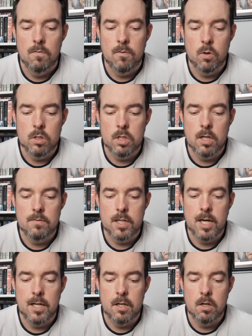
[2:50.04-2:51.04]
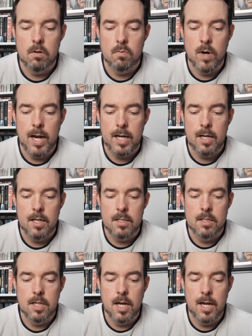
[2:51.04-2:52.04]
Forced to live together, Rack
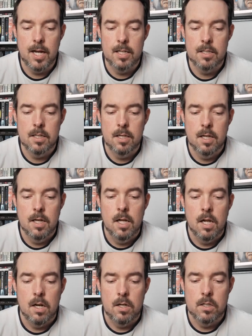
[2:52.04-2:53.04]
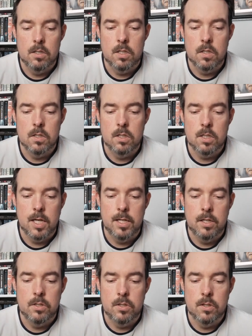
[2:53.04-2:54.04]
and the Dyad learn to
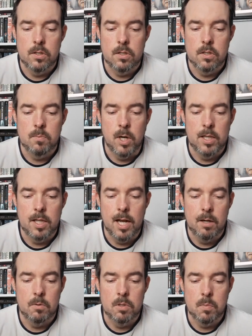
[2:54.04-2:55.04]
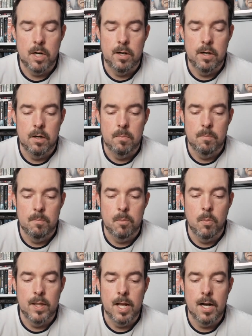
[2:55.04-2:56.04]
understand each other despite the language barrier.
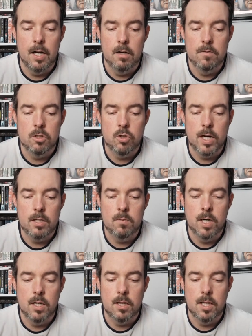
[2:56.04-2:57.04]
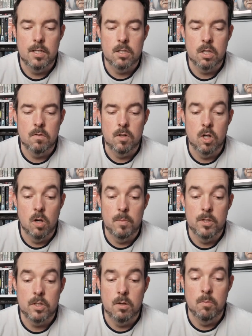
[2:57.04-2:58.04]
But when they learn of a threat to Earth, they discover an
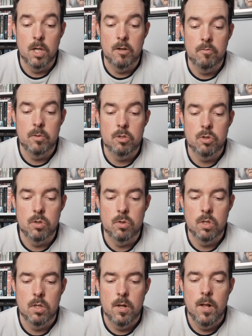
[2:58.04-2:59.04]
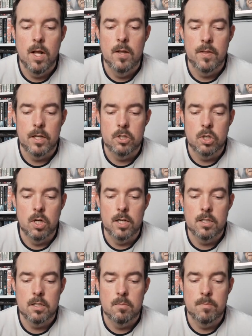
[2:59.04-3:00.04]
almost unbelievable truth that
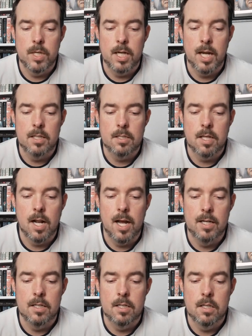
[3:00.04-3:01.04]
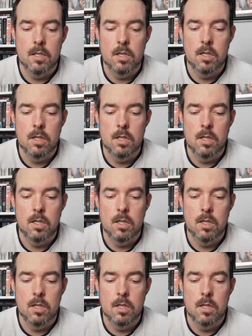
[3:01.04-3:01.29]
unites them against the lad.